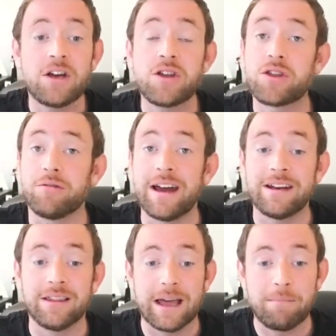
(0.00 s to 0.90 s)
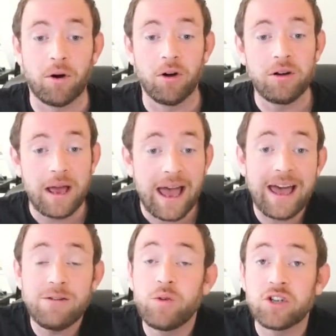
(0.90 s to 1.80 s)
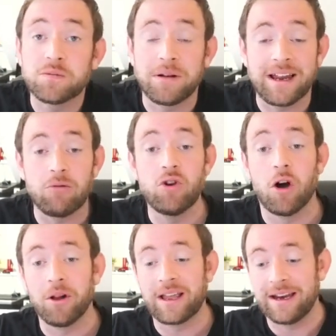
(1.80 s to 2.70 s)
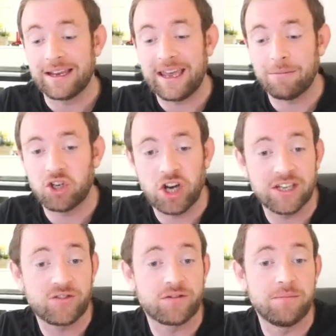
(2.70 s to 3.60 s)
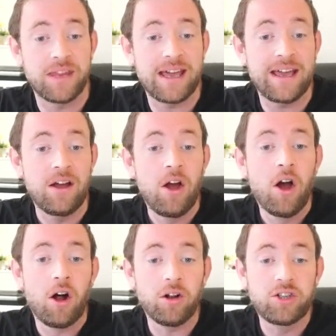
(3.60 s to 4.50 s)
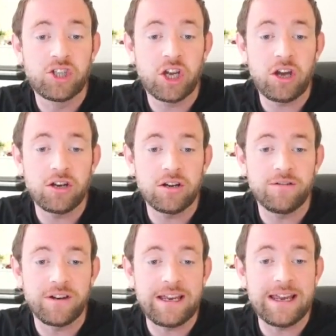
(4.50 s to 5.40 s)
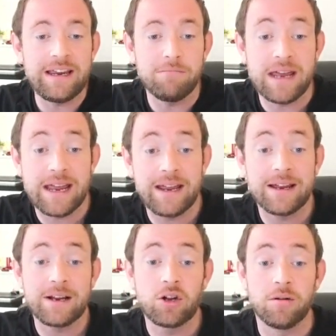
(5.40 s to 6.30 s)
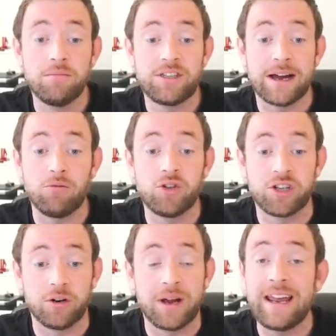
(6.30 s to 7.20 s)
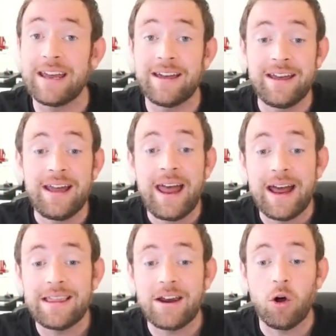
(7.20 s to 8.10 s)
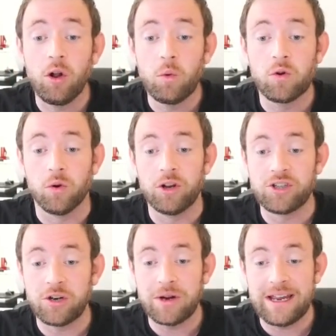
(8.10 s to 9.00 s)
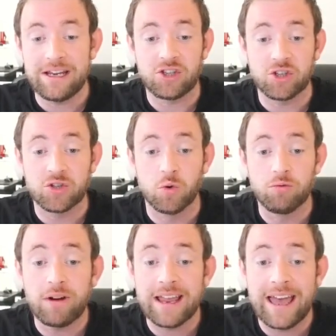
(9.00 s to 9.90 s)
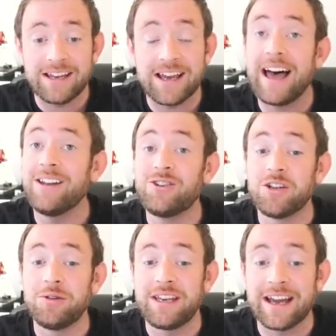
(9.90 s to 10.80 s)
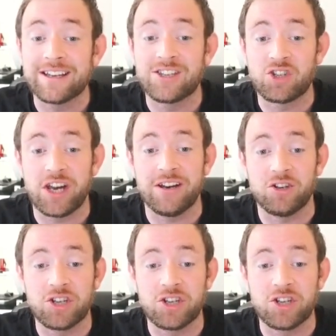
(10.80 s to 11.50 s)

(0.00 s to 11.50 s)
threatening that pawn, and we just play out normal kind of game of chess from there. Alternatively, he may come down to here, and then all we're going to do is just go right ahead and do the exchange.